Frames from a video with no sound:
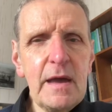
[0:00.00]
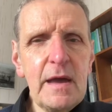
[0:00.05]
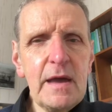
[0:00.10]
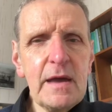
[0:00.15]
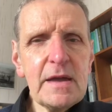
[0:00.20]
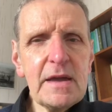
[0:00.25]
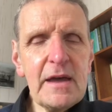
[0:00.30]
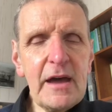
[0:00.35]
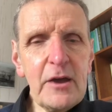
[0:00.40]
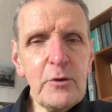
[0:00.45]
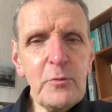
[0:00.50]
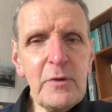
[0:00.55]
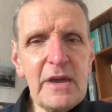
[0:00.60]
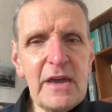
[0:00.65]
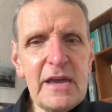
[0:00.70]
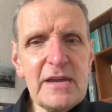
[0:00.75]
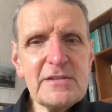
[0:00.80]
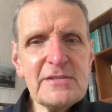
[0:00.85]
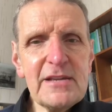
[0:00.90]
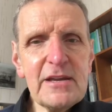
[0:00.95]
Can we
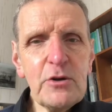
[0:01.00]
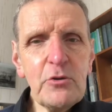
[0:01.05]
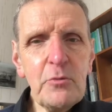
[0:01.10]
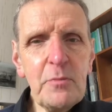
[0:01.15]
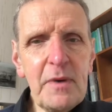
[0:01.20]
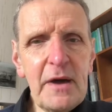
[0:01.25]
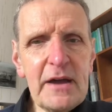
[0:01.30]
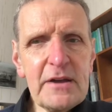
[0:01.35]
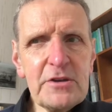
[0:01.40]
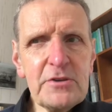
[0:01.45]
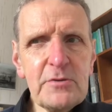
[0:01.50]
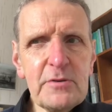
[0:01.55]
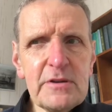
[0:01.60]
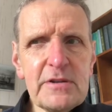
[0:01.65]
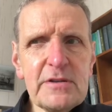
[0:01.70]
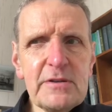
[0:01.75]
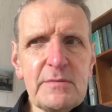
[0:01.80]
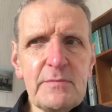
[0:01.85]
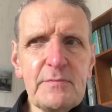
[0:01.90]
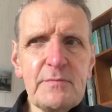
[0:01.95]
easily go back to it
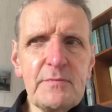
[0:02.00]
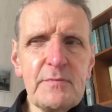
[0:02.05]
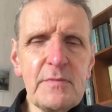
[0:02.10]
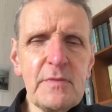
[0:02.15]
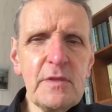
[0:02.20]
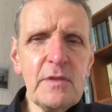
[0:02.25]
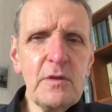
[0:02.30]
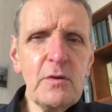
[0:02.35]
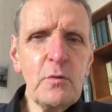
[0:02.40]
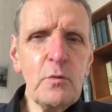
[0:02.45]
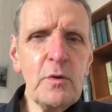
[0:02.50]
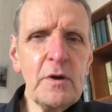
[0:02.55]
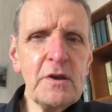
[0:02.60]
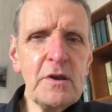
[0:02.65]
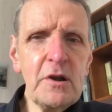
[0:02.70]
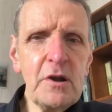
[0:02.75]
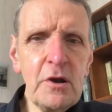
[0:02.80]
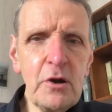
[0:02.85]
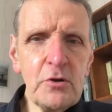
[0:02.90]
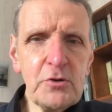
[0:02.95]
when
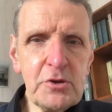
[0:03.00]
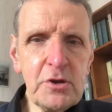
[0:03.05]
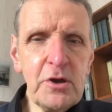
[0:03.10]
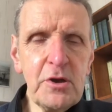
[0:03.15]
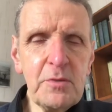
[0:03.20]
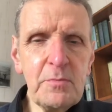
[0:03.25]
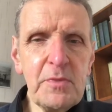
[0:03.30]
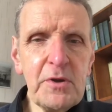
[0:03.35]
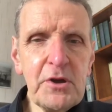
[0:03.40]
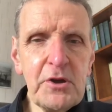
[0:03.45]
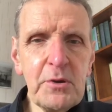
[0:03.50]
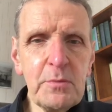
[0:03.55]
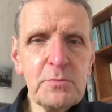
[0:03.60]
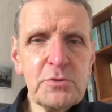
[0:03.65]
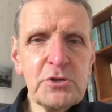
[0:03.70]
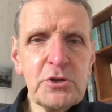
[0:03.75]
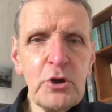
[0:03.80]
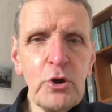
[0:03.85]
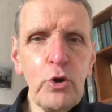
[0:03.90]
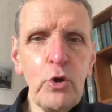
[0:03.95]
lockdown becomes
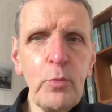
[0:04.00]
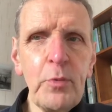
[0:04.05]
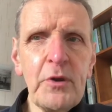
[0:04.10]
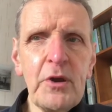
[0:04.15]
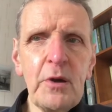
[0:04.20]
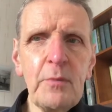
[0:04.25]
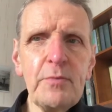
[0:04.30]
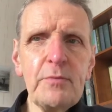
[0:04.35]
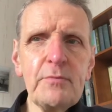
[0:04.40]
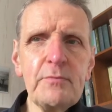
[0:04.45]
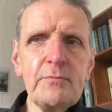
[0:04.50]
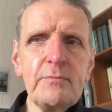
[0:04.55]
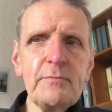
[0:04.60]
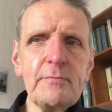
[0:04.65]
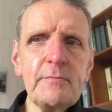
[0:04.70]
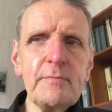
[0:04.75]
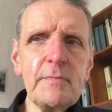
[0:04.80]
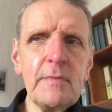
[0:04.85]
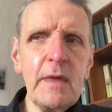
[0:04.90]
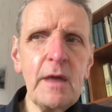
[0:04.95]
open up?
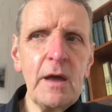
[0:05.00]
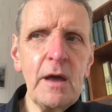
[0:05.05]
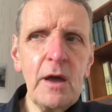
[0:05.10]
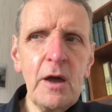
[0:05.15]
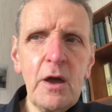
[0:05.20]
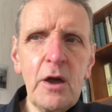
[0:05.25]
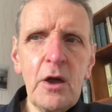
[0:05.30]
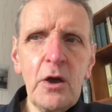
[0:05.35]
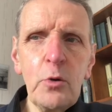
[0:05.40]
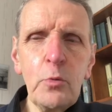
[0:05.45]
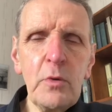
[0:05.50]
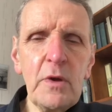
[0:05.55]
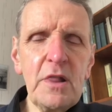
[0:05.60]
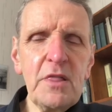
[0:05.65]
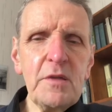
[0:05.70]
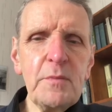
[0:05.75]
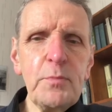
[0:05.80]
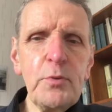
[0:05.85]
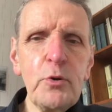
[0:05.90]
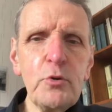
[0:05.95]
Will the
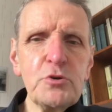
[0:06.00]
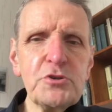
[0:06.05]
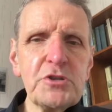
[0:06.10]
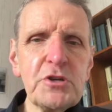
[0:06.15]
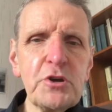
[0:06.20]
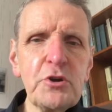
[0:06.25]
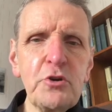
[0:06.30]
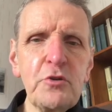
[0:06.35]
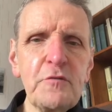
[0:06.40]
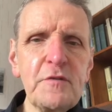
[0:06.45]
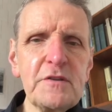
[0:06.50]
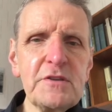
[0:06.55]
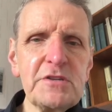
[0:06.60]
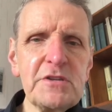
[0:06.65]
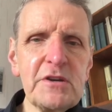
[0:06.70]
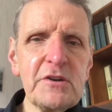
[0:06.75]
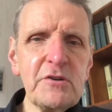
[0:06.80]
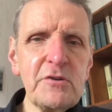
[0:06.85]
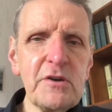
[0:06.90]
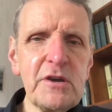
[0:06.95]
post-COVID
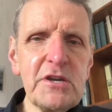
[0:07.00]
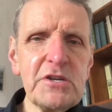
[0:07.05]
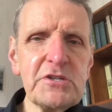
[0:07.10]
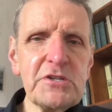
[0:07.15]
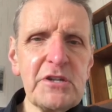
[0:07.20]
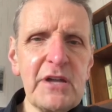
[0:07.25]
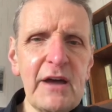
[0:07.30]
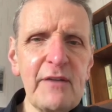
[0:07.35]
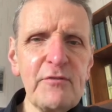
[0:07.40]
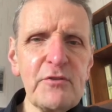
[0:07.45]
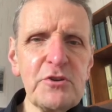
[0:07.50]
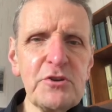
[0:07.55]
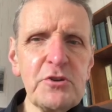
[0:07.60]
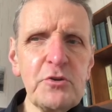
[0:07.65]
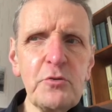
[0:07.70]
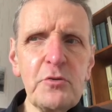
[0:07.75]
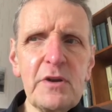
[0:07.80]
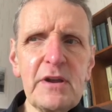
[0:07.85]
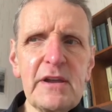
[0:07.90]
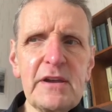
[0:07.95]
generation have a
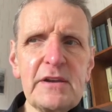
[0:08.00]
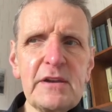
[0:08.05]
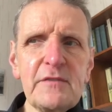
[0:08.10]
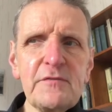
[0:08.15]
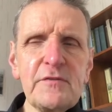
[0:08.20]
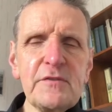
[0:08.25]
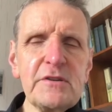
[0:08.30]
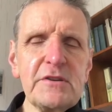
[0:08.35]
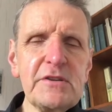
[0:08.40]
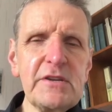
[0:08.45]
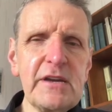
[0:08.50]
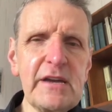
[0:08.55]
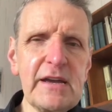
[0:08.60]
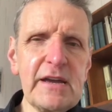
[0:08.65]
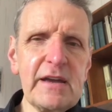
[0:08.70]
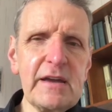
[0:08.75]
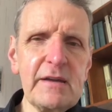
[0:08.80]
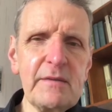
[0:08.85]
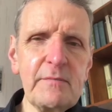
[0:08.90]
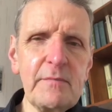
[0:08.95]
totally different
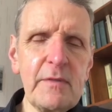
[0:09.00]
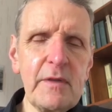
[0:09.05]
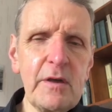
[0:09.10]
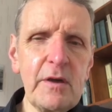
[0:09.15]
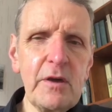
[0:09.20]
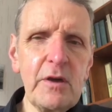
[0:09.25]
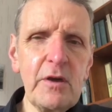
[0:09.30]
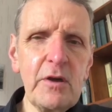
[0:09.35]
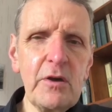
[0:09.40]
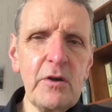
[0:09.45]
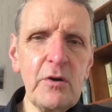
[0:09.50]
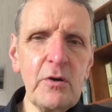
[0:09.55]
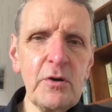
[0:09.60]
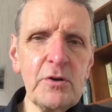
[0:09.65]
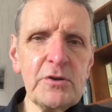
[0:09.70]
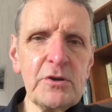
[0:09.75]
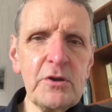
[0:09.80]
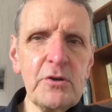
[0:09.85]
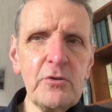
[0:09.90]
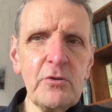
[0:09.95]
take
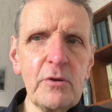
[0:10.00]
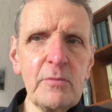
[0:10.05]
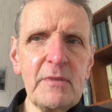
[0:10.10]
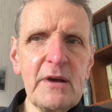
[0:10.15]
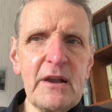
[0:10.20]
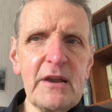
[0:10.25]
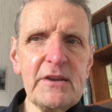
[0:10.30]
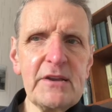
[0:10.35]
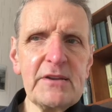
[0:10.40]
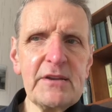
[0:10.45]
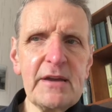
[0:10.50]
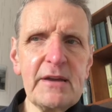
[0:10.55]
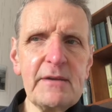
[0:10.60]
on normality?